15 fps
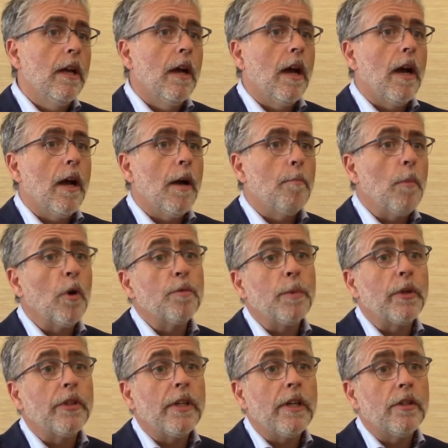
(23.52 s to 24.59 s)
Most
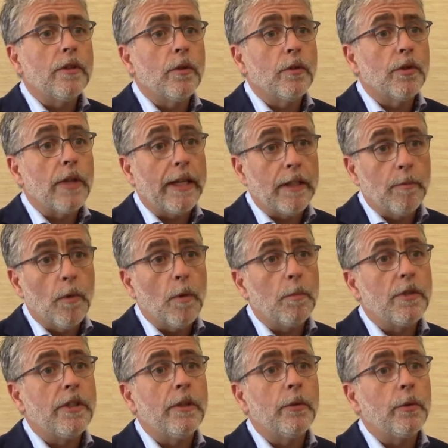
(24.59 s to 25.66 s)
multinationals at the moment
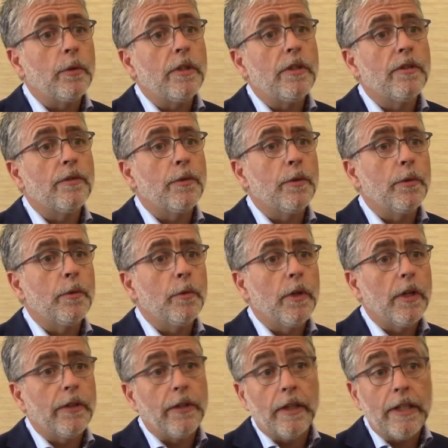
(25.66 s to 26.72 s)
still do this through
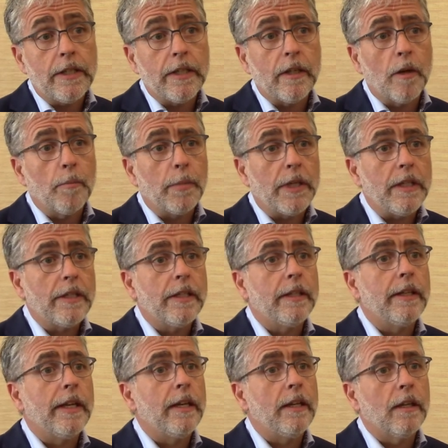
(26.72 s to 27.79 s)
the leasing companies that
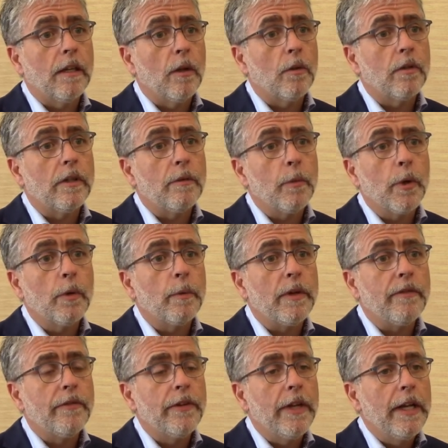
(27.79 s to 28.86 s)
they closely work
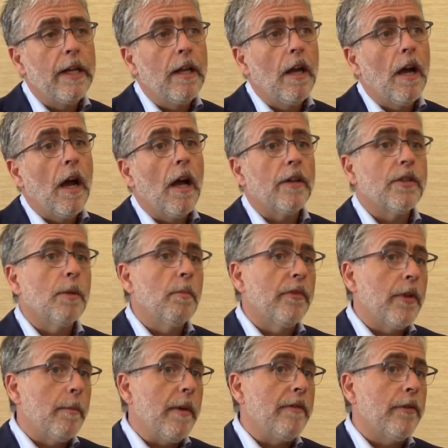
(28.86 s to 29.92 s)
with. Some of
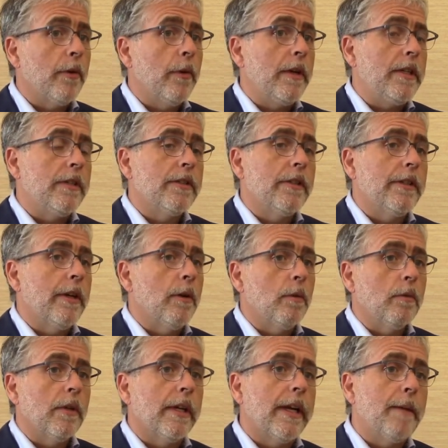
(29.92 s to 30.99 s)
them have arranged their
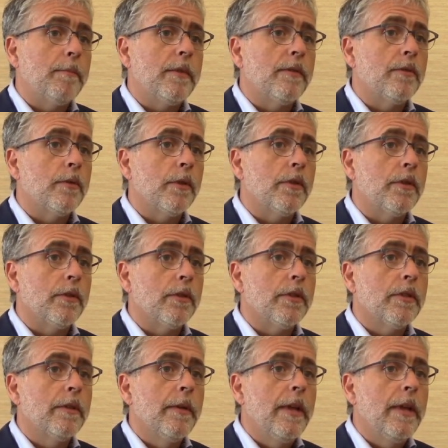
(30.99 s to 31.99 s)
own captive structures,